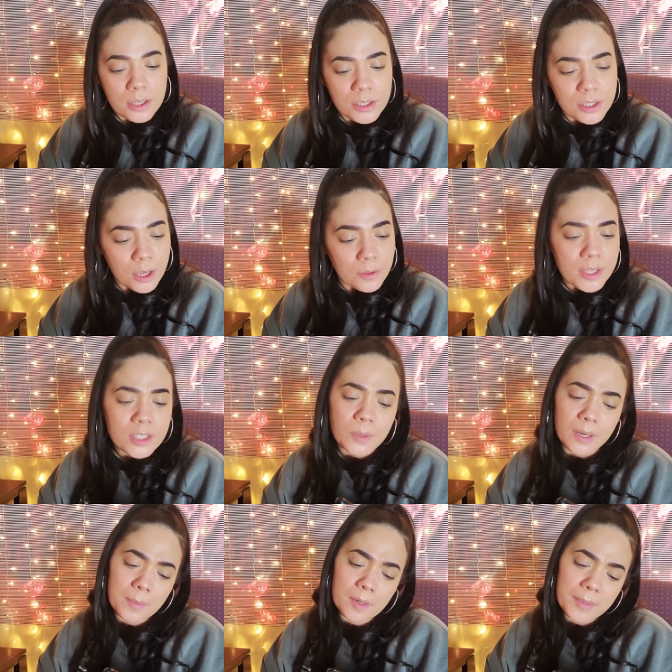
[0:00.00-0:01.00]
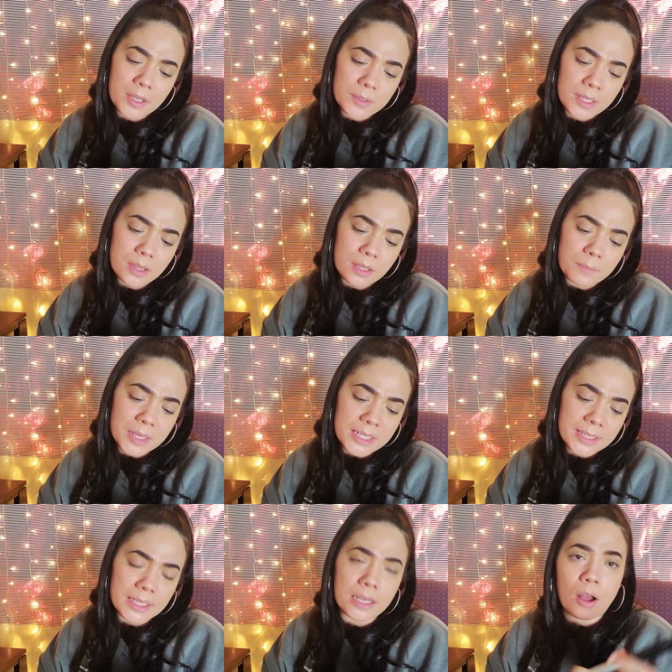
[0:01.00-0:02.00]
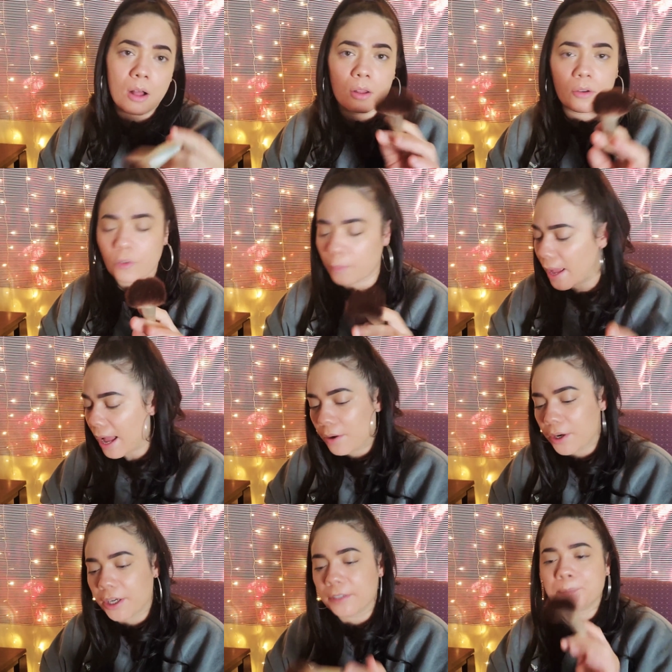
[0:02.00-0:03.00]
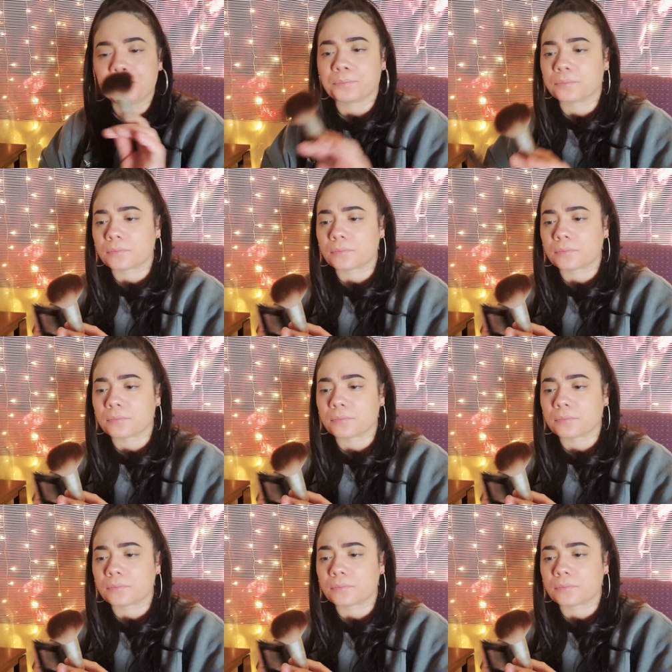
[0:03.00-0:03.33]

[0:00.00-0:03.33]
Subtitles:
So this one I'm going to be using the BC All Over Powder.